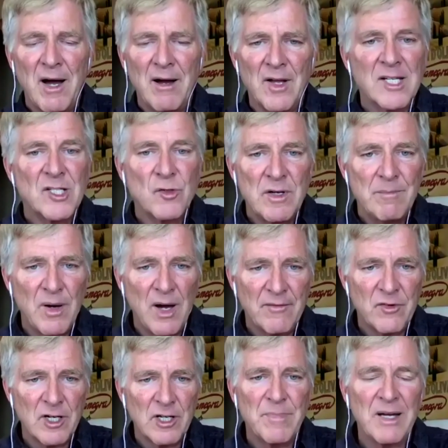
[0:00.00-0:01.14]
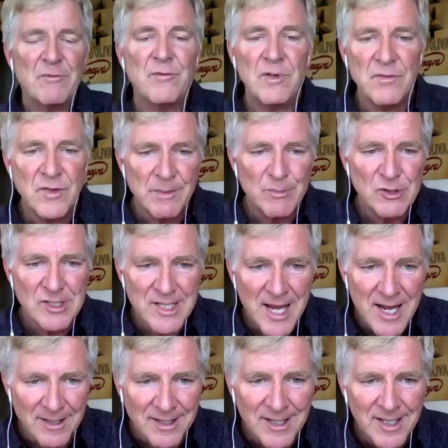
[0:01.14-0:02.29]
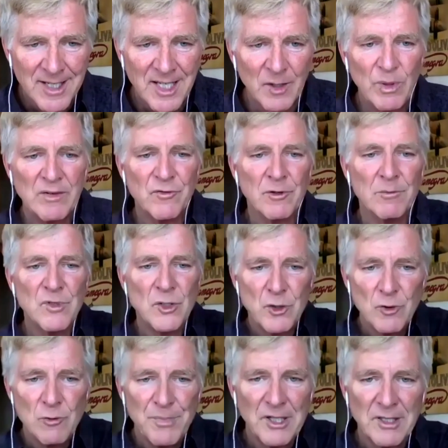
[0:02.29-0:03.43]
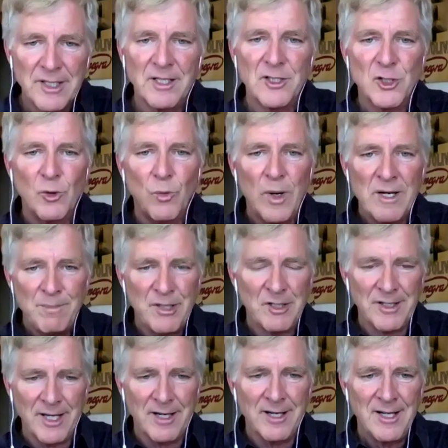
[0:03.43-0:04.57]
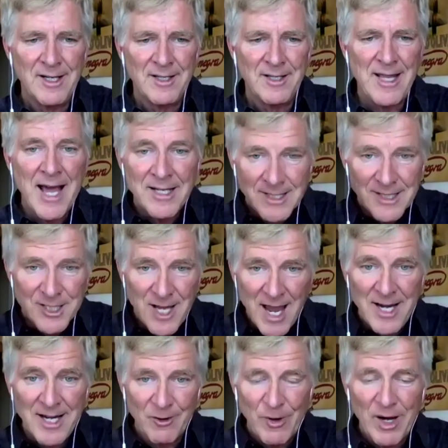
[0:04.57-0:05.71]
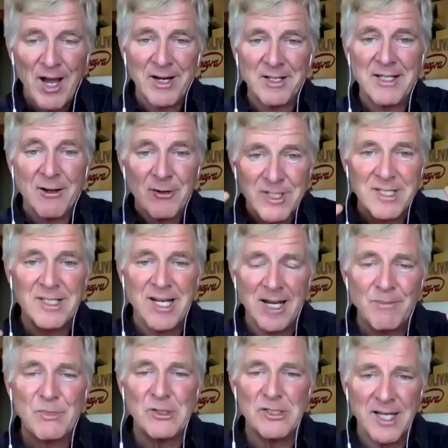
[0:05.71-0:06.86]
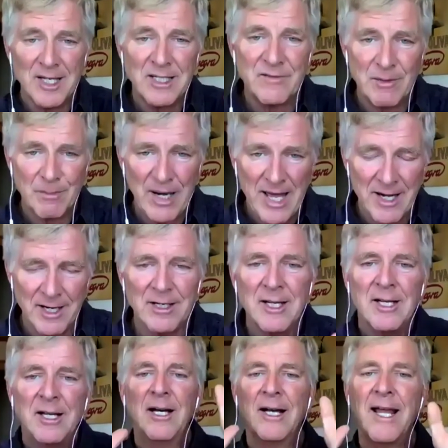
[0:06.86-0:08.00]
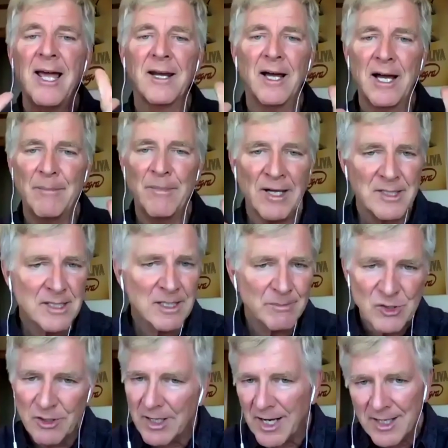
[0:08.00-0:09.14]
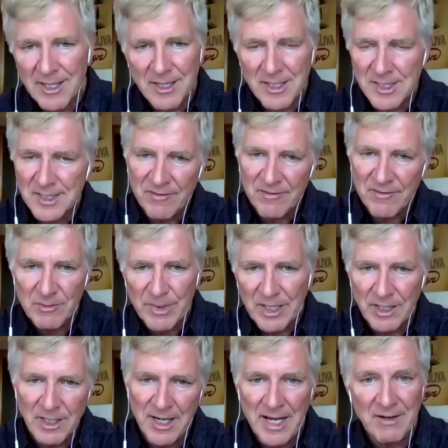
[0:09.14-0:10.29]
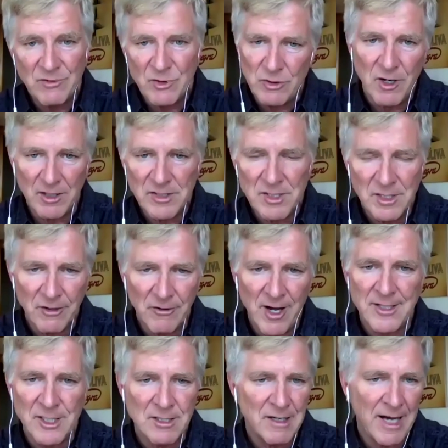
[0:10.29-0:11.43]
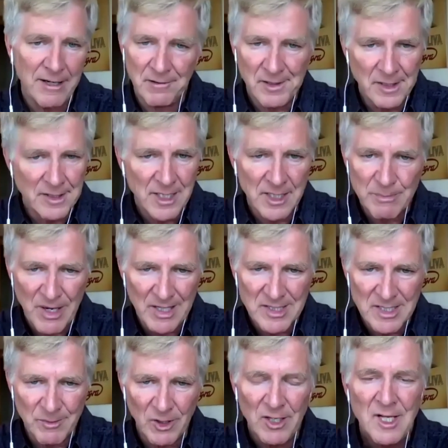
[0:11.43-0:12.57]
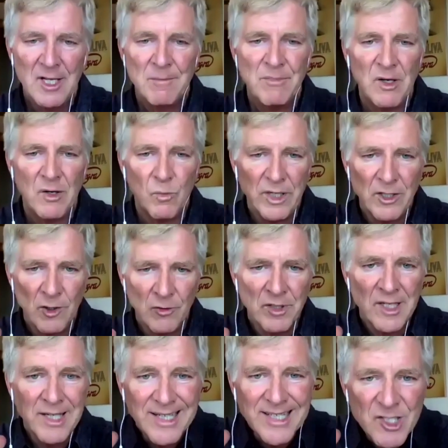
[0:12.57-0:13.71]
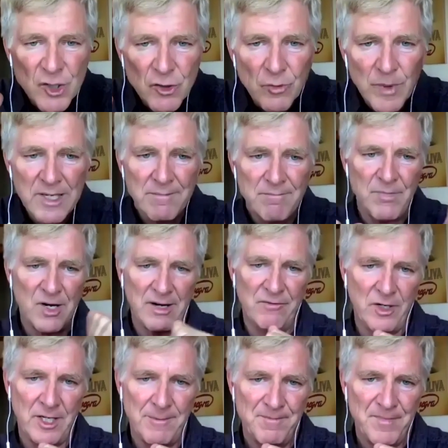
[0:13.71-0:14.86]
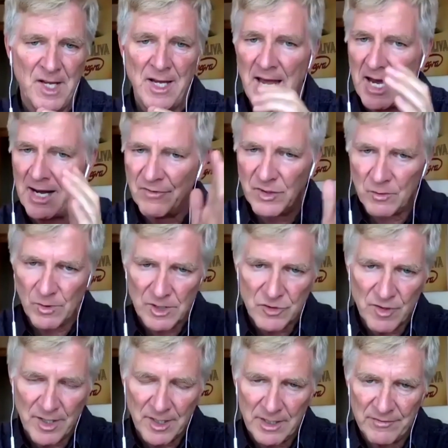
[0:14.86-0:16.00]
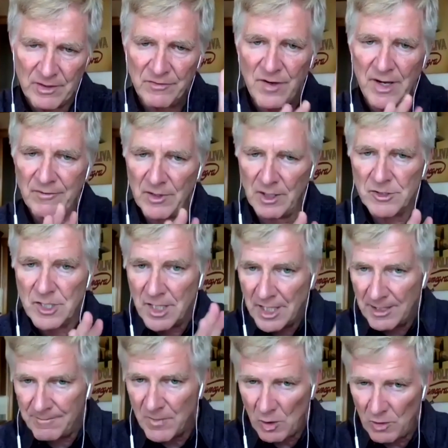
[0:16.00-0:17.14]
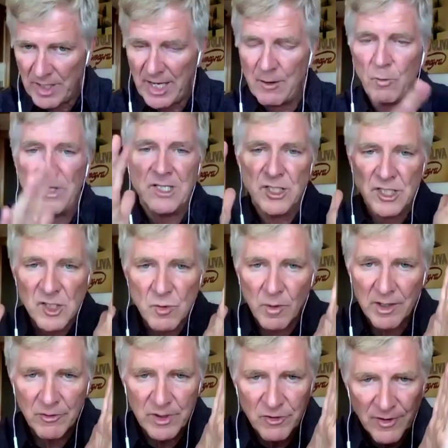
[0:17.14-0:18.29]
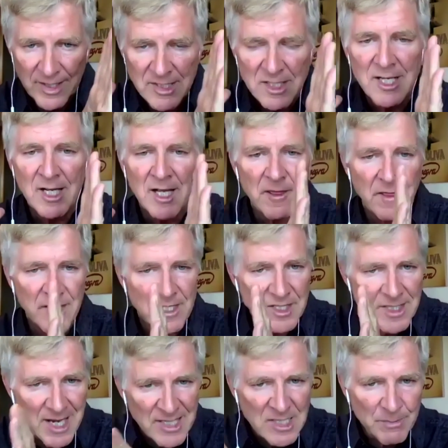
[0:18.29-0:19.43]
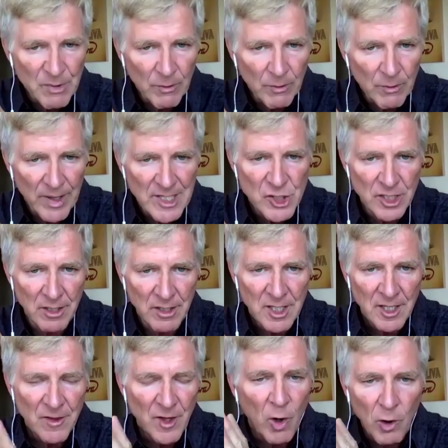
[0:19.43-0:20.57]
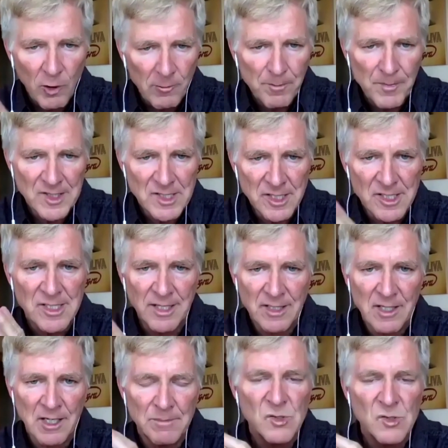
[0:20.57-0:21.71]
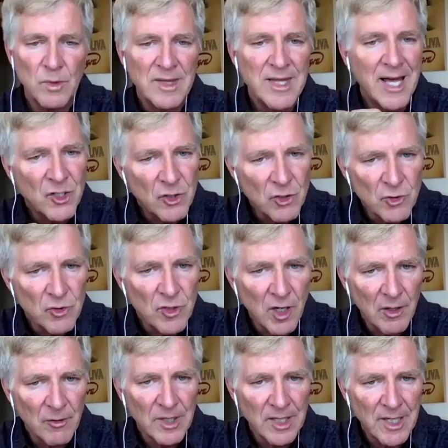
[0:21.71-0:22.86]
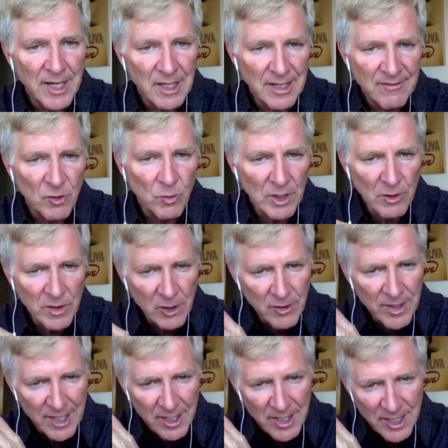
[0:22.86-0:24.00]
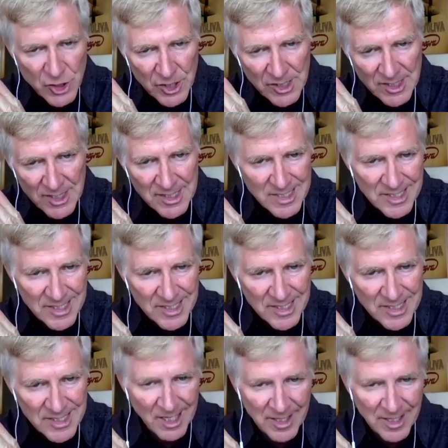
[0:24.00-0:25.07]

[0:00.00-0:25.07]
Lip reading: extreme poverty by 50%. It went from 2 billion to 1 billion. That's exciting. We got it down to 10% of the planet. Again, I'm not some sort of guy that thinks everybody can have 2 cars in the garage. I don't think that's possible. But we don't need extreme poverty. Half of the world's trying to live on $5 a day. Okay, we just want to address the desperation, the hopelessness that comes with that $2 a day level, where the United Nations says this is the